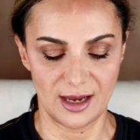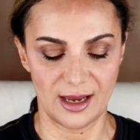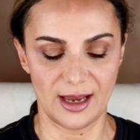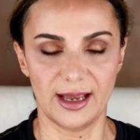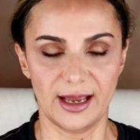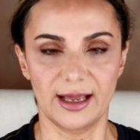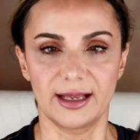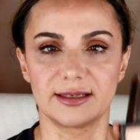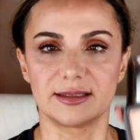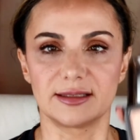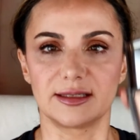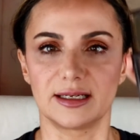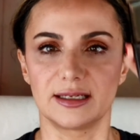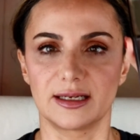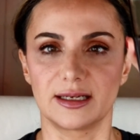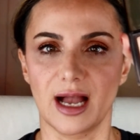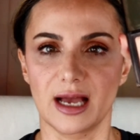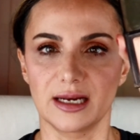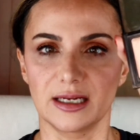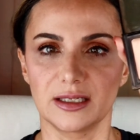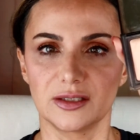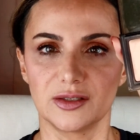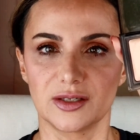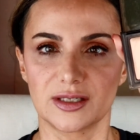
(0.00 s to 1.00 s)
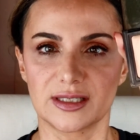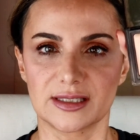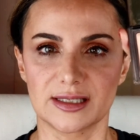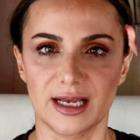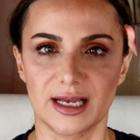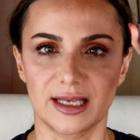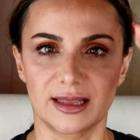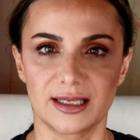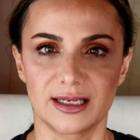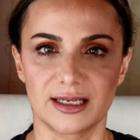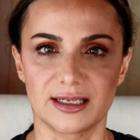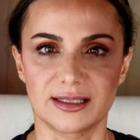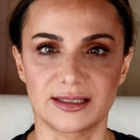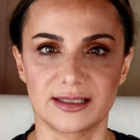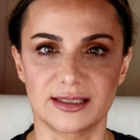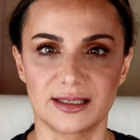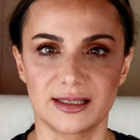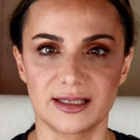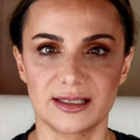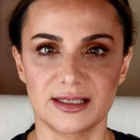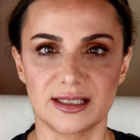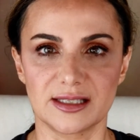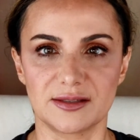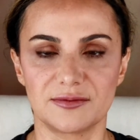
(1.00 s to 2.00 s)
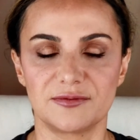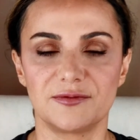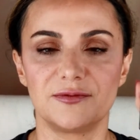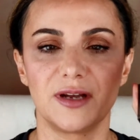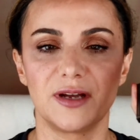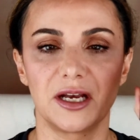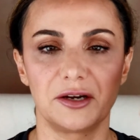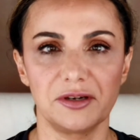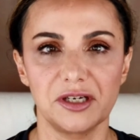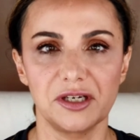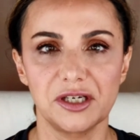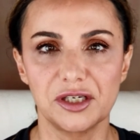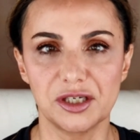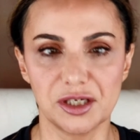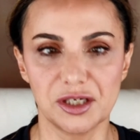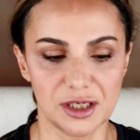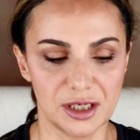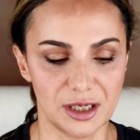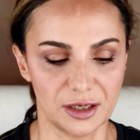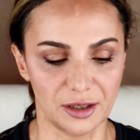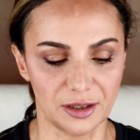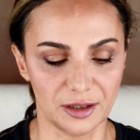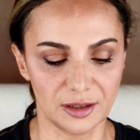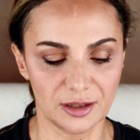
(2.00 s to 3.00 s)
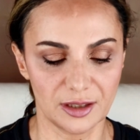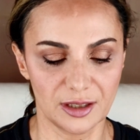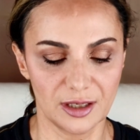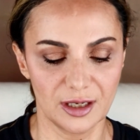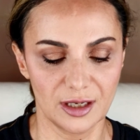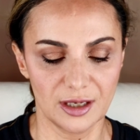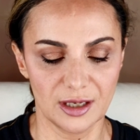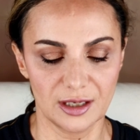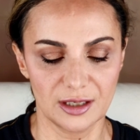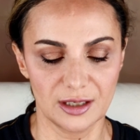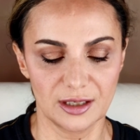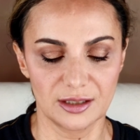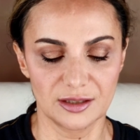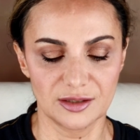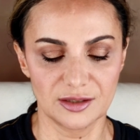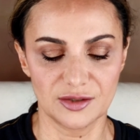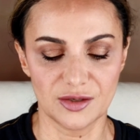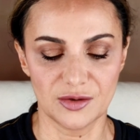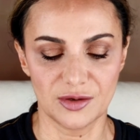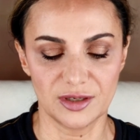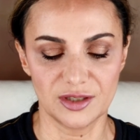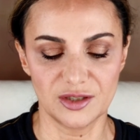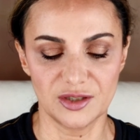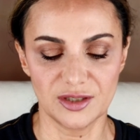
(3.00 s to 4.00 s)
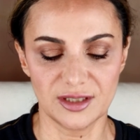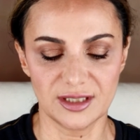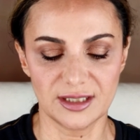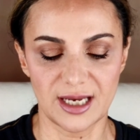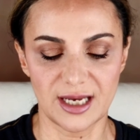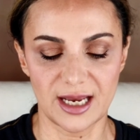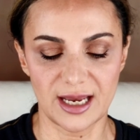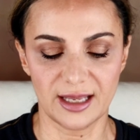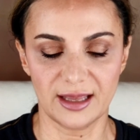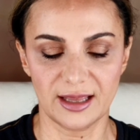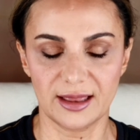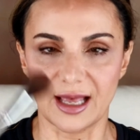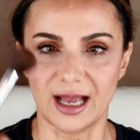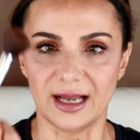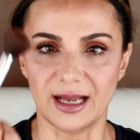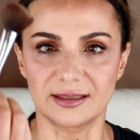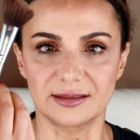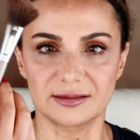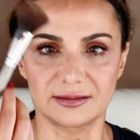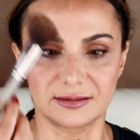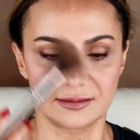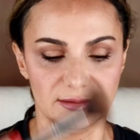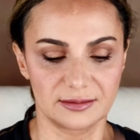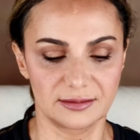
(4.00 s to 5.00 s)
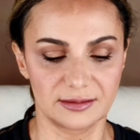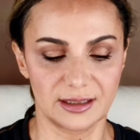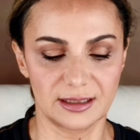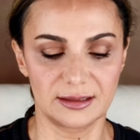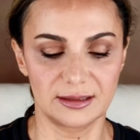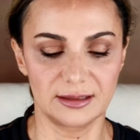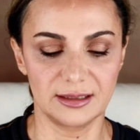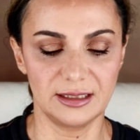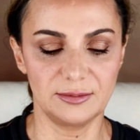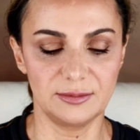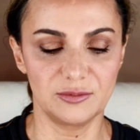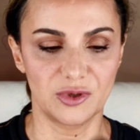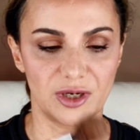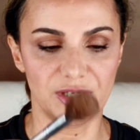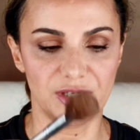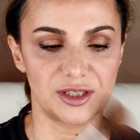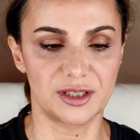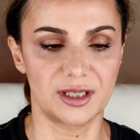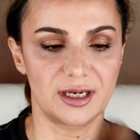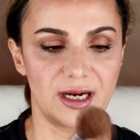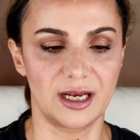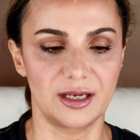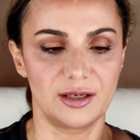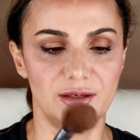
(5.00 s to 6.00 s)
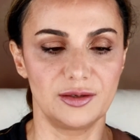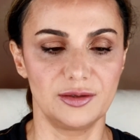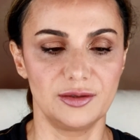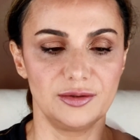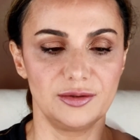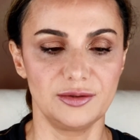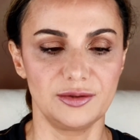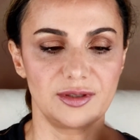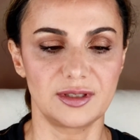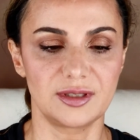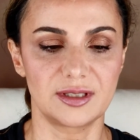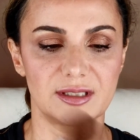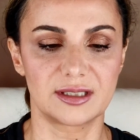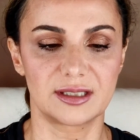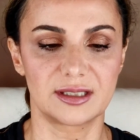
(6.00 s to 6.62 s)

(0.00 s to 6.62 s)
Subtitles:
And it kind of looks like this. This is very sheer. So I just take that clean brush that I used,